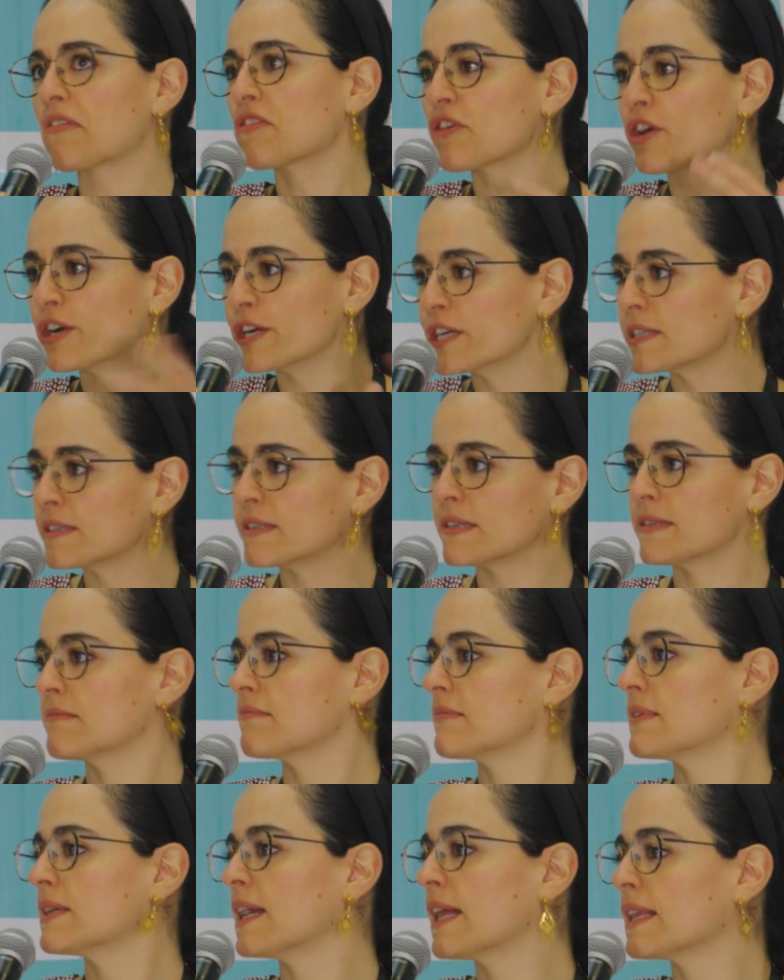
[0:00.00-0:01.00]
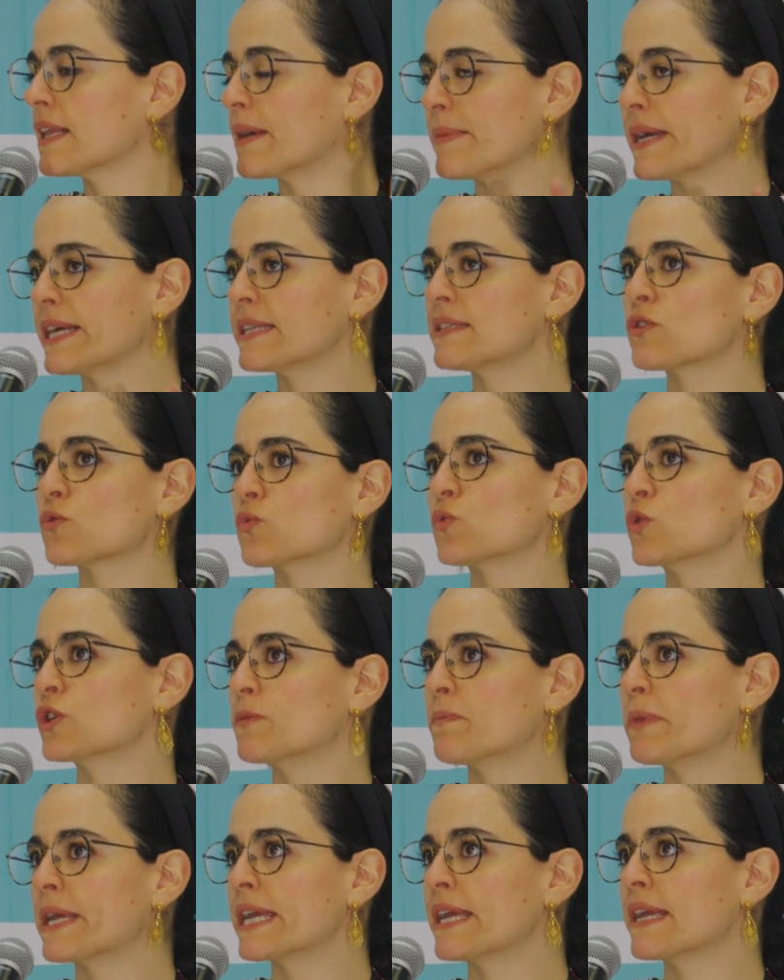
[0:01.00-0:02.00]
third element
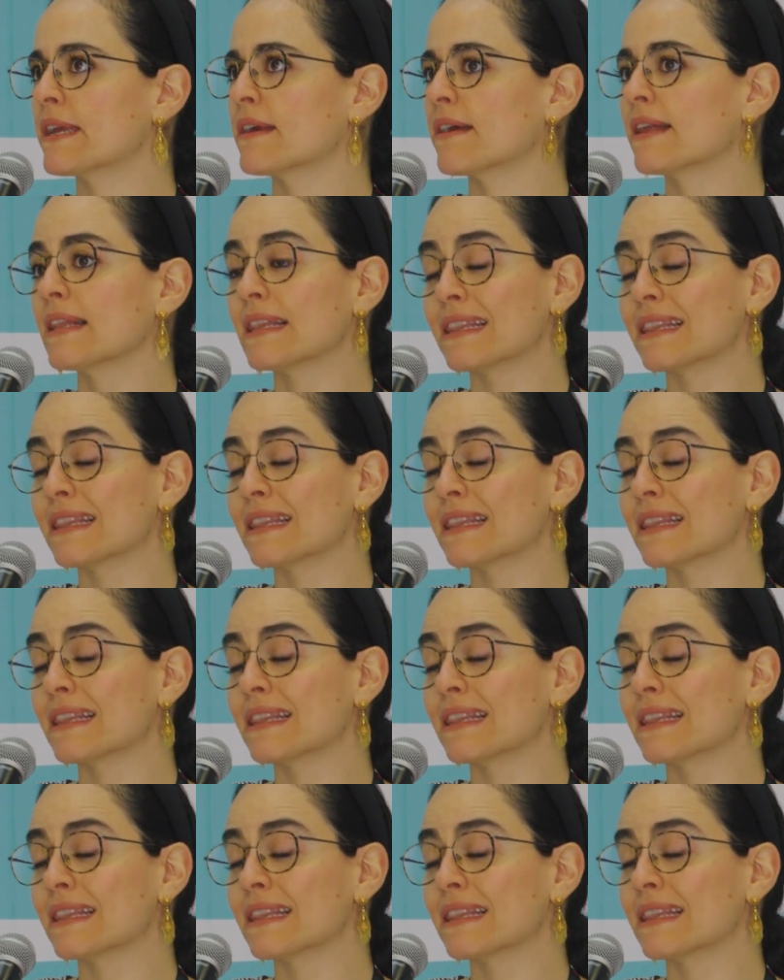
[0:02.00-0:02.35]
would be